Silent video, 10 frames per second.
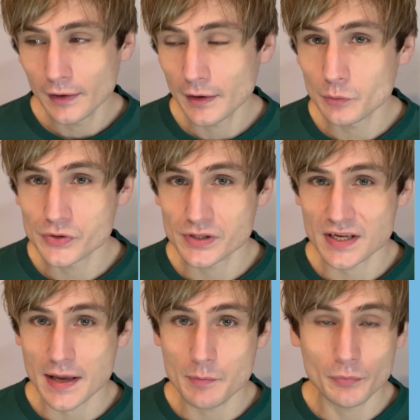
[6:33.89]
it was a
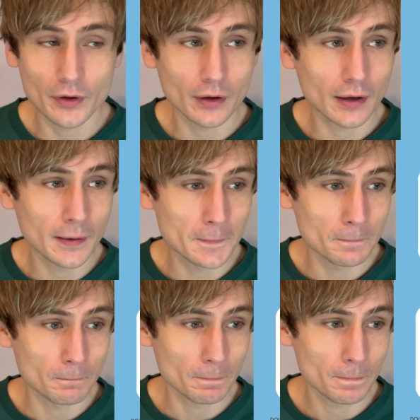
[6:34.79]
team that
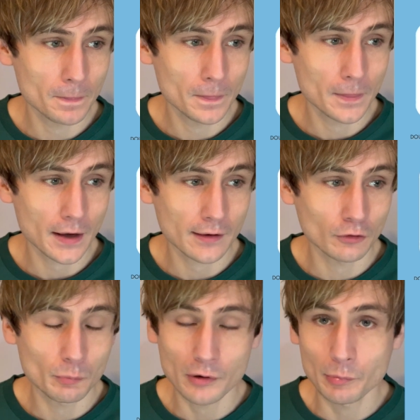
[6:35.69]
had a
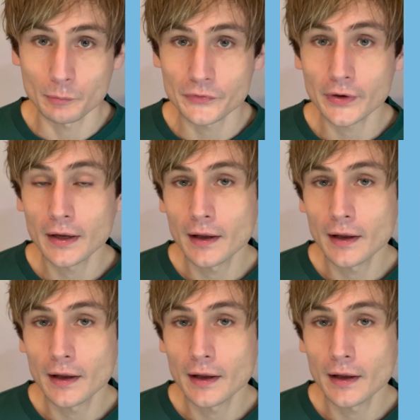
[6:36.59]
lot of problems.